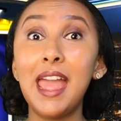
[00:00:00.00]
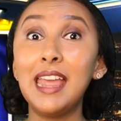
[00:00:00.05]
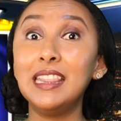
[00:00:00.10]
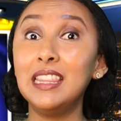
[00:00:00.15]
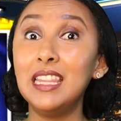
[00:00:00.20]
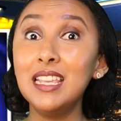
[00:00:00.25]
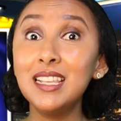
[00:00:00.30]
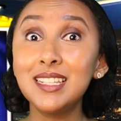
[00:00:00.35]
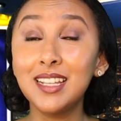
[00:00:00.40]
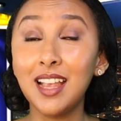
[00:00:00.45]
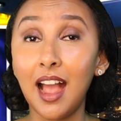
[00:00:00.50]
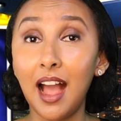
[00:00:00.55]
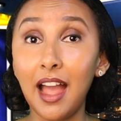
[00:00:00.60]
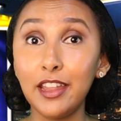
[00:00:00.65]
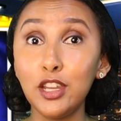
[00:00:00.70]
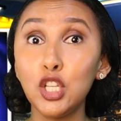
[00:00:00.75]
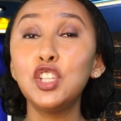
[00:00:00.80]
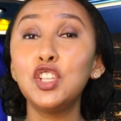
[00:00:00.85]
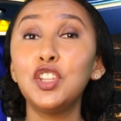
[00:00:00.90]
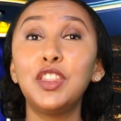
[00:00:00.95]
And this
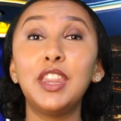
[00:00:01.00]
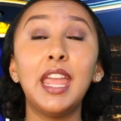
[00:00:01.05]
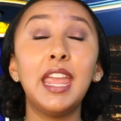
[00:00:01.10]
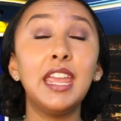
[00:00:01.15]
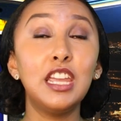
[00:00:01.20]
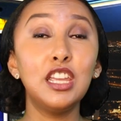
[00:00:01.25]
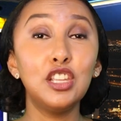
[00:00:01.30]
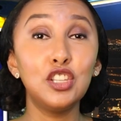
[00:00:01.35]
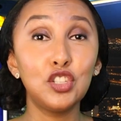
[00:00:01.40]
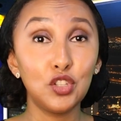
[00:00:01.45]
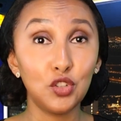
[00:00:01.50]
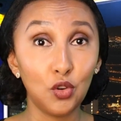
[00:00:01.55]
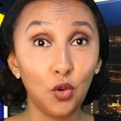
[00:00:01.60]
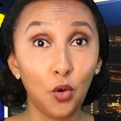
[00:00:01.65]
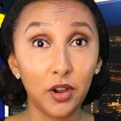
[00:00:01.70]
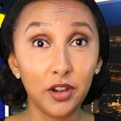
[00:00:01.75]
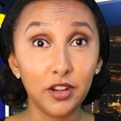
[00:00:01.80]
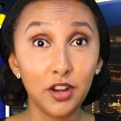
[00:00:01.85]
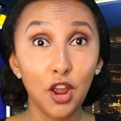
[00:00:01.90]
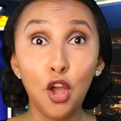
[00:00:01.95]
guy should thank his
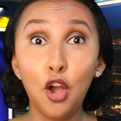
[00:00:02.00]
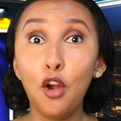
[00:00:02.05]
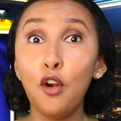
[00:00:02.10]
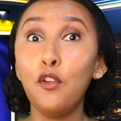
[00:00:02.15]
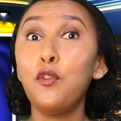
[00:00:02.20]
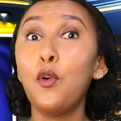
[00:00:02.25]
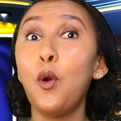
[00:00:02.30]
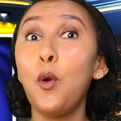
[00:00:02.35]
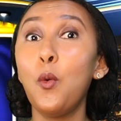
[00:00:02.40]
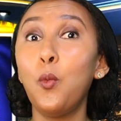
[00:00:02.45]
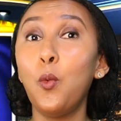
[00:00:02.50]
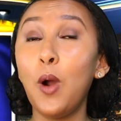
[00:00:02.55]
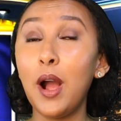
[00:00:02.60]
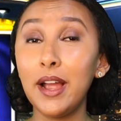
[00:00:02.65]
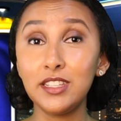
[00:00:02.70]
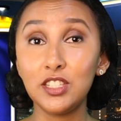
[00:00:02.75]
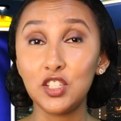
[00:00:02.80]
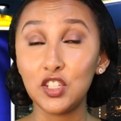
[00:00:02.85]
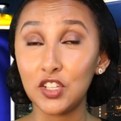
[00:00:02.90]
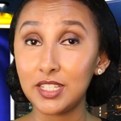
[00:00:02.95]
Lord for
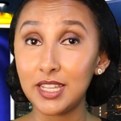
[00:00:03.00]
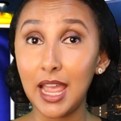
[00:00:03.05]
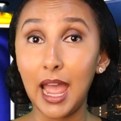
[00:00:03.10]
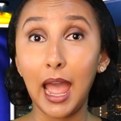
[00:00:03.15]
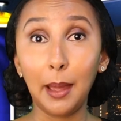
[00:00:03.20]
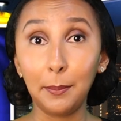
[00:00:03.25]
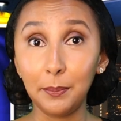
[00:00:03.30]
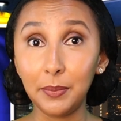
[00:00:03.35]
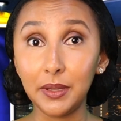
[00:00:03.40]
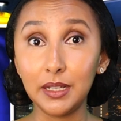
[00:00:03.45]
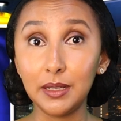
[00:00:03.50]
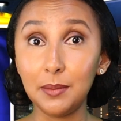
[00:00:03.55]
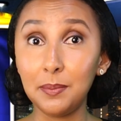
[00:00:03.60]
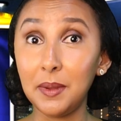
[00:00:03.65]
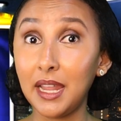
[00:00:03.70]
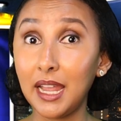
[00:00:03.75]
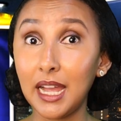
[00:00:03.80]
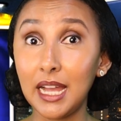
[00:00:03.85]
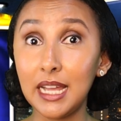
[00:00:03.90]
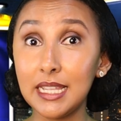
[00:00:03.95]
what just happened
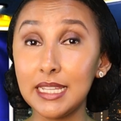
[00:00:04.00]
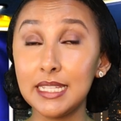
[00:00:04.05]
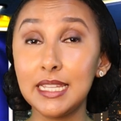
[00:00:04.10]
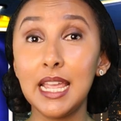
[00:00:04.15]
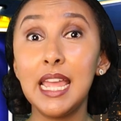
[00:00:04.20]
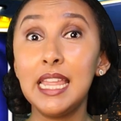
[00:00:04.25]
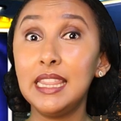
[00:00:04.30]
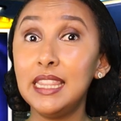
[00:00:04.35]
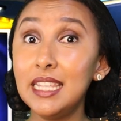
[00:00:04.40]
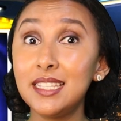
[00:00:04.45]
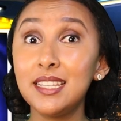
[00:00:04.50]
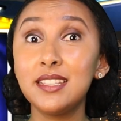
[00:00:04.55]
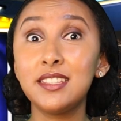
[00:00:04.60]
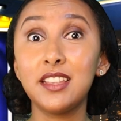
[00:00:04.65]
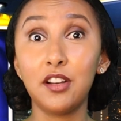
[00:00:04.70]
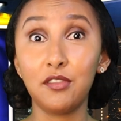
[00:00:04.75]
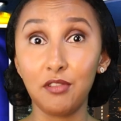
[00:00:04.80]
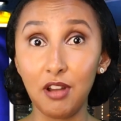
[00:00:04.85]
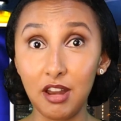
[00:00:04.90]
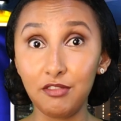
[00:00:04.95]
because this is
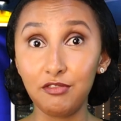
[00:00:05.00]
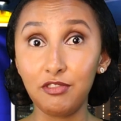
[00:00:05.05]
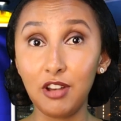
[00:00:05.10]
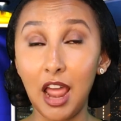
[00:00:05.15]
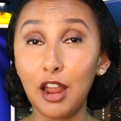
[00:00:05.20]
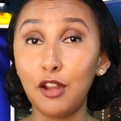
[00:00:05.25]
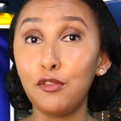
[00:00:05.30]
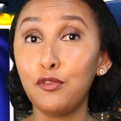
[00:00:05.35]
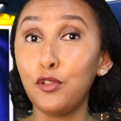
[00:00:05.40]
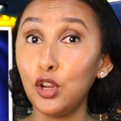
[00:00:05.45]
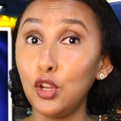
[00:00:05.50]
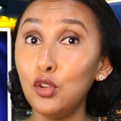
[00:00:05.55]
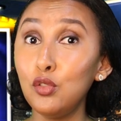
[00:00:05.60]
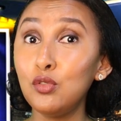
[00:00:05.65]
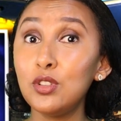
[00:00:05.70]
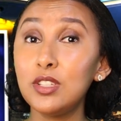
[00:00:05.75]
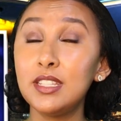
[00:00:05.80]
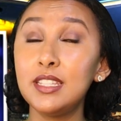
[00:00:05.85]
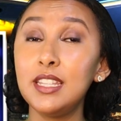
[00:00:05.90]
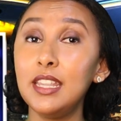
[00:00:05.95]
a red flag. For
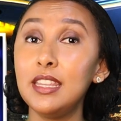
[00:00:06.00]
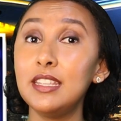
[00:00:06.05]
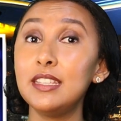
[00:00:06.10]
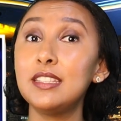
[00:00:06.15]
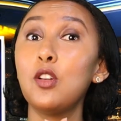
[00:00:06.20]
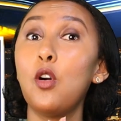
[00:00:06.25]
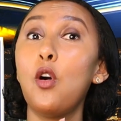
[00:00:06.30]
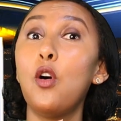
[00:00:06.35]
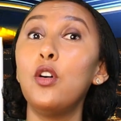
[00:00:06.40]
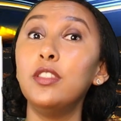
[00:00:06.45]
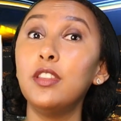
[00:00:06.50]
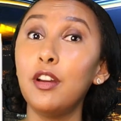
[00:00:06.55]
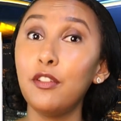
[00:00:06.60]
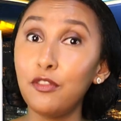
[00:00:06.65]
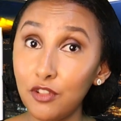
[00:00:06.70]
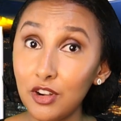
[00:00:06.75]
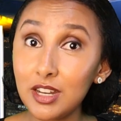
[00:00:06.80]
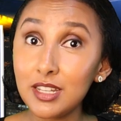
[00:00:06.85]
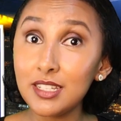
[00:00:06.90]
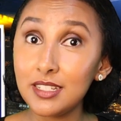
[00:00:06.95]
you to see this on the
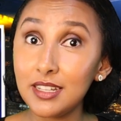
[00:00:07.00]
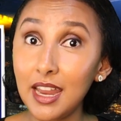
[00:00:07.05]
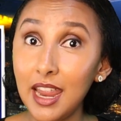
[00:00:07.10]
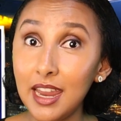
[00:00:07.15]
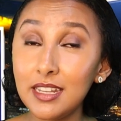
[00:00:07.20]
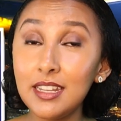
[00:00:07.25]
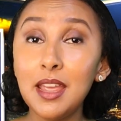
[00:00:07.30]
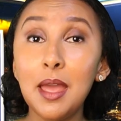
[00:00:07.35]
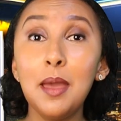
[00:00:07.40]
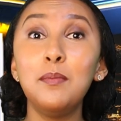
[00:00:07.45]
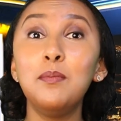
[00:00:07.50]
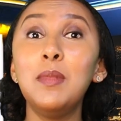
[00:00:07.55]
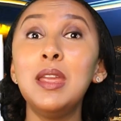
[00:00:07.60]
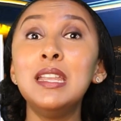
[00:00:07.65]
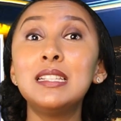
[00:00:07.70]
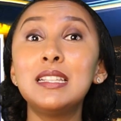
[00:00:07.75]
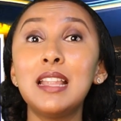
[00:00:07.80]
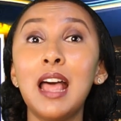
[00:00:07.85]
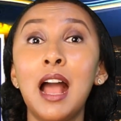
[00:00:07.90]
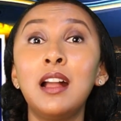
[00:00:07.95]
first date
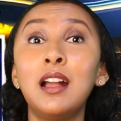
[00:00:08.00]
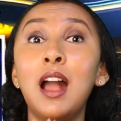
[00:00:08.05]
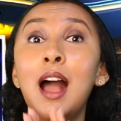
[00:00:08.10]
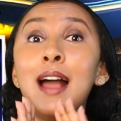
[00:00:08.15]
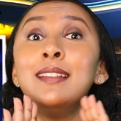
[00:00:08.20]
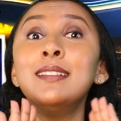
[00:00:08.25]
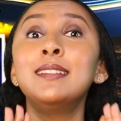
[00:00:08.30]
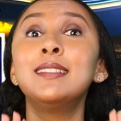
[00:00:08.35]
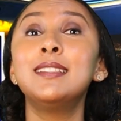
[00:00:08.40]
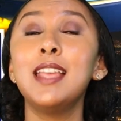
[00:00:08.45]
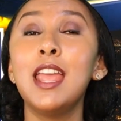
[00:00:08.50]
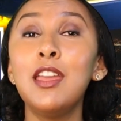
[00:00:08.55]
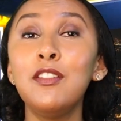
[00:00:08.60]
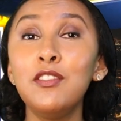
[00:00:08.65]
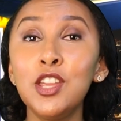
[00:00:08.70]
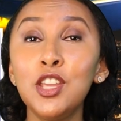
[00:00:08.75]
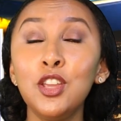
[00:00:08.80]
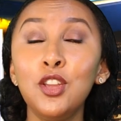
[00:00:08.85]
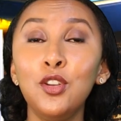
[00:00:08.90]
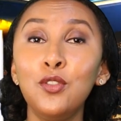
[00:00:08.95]
means that God is
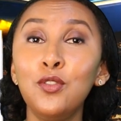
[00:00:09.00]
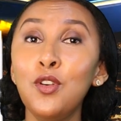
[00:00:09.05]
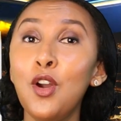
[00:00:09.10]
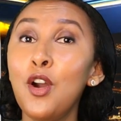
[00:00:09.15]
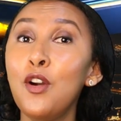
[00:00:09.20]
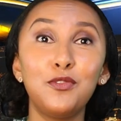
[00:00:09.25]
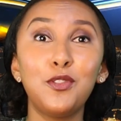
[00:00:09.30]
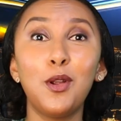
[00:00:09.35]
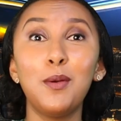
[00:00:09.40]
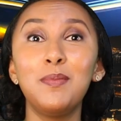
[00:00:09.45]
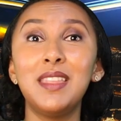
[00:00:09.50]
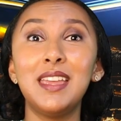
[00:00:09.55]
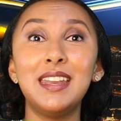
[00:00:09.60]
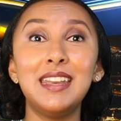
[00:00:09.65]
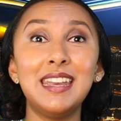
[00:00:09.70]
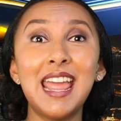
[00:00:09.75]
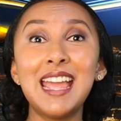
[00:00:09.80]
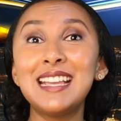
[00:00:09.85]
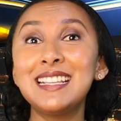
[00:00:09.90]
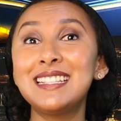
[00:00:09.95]
saving you from the
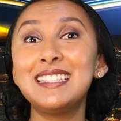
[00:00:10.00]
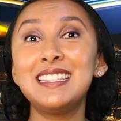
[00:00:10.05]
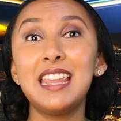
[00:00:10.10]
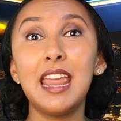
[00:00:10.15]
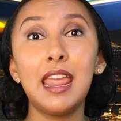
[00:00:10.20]
next